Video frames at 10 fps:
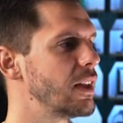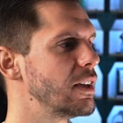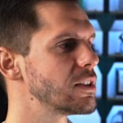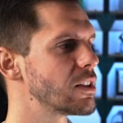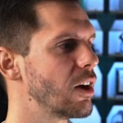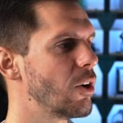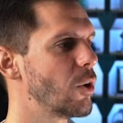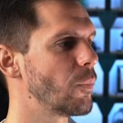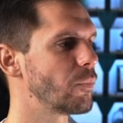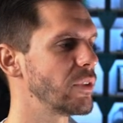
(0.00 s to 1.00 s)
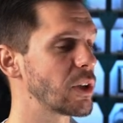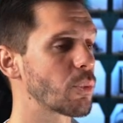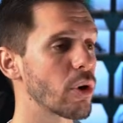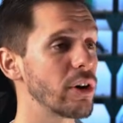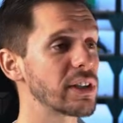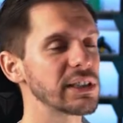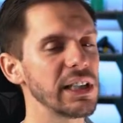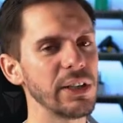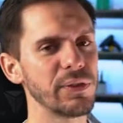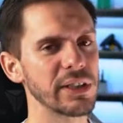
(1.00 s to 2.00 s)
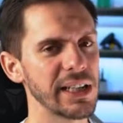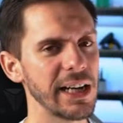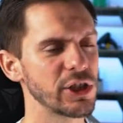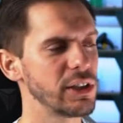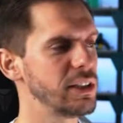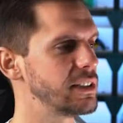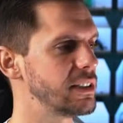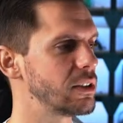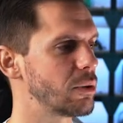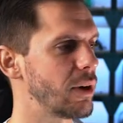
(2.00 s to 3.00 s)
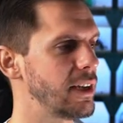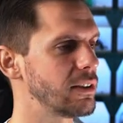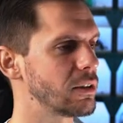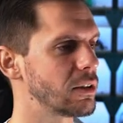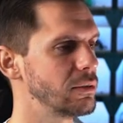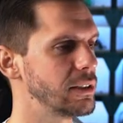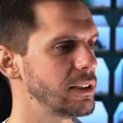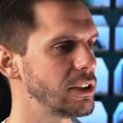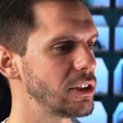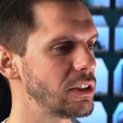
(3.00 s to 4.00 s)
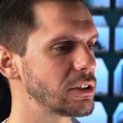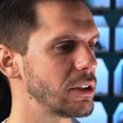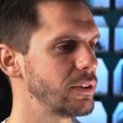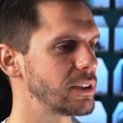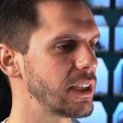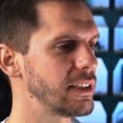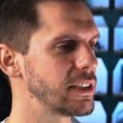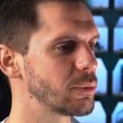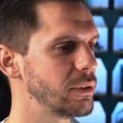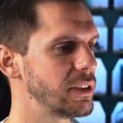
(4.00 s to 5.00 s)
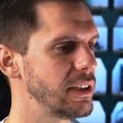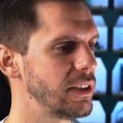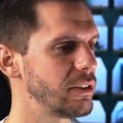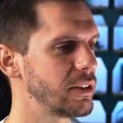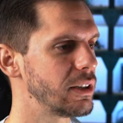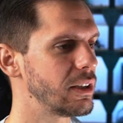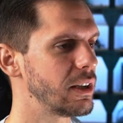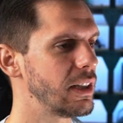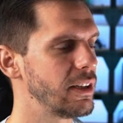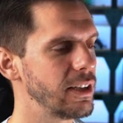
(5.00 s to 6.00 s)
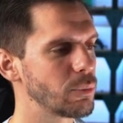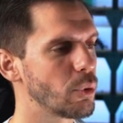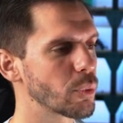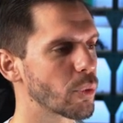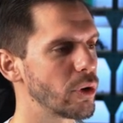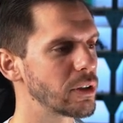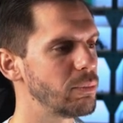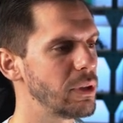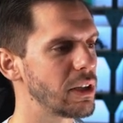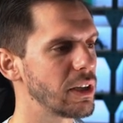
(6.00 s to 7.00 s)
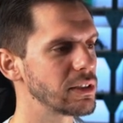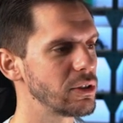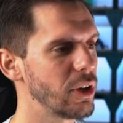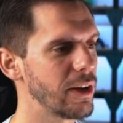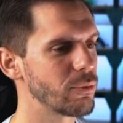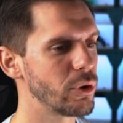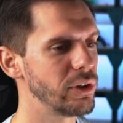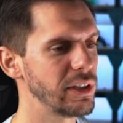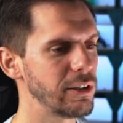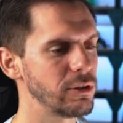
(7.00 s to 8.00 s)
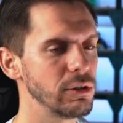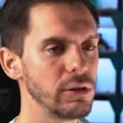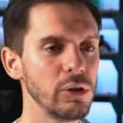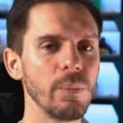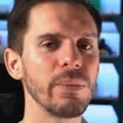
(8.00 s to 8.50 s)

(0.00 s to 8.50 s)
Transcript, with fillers: So it works if the selection is in the right orientation. So if you select this one here, it won't work because you have one here to two.